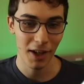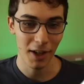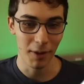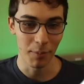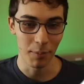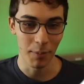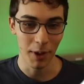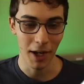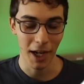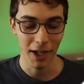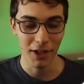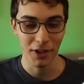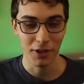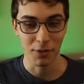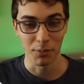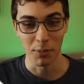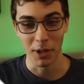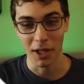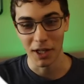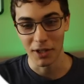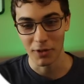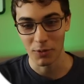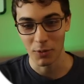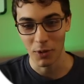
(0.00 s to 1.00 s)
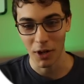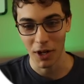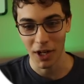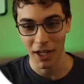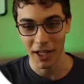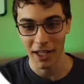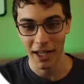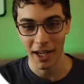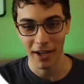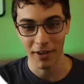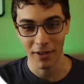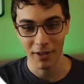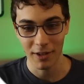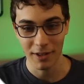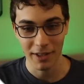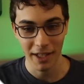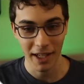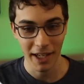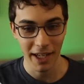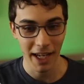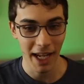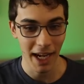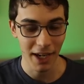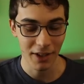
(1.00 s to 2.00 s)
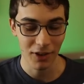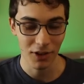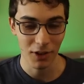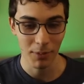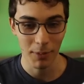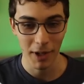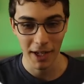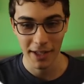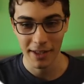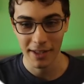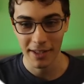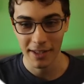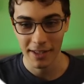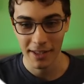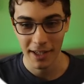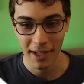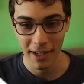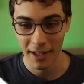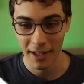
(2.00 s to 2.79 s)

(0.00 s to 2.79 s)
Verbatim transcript: done, but I just mean it's running now because I didn't actually make this